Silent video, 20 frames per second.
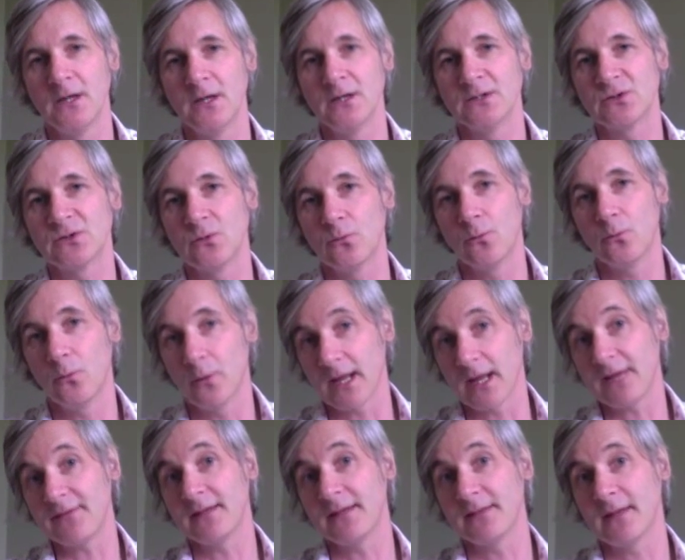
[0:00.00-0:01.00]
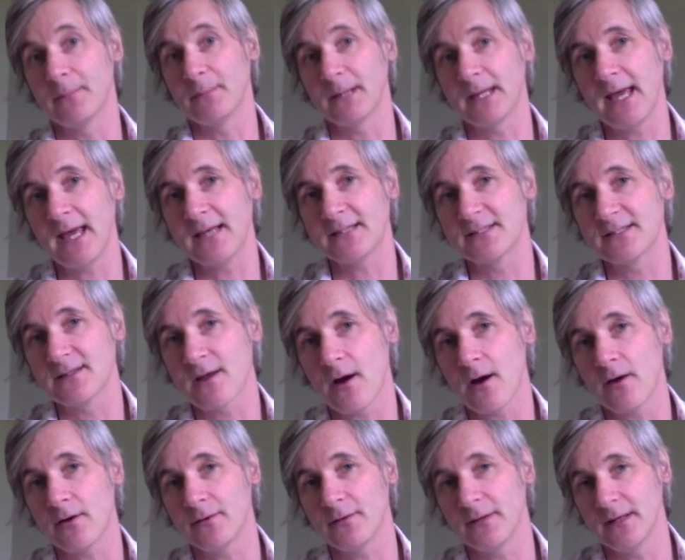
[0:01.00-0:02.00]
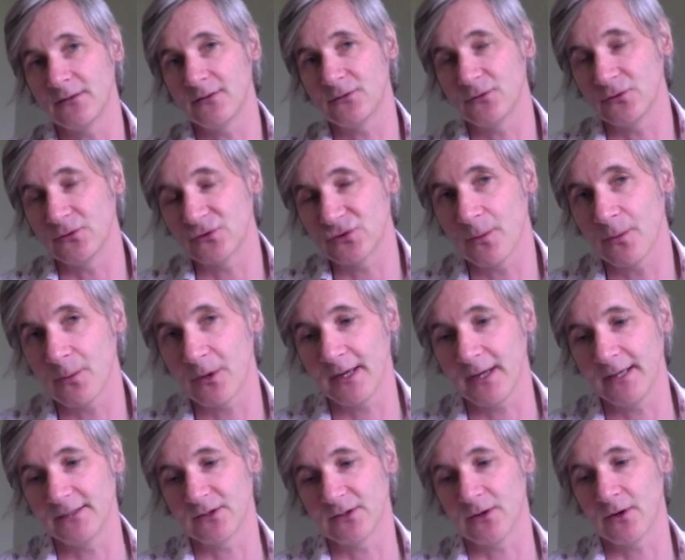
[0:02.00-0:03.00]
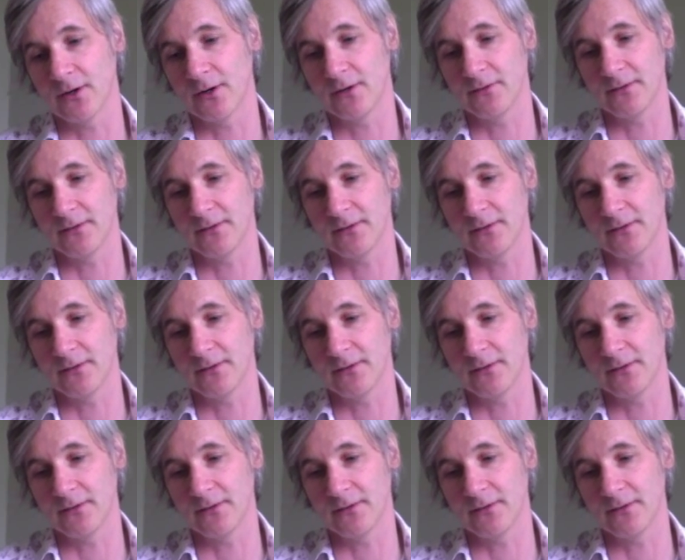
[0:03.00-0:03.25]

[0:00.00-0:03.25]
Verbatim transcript: So what I think the implications are, then to summarize, are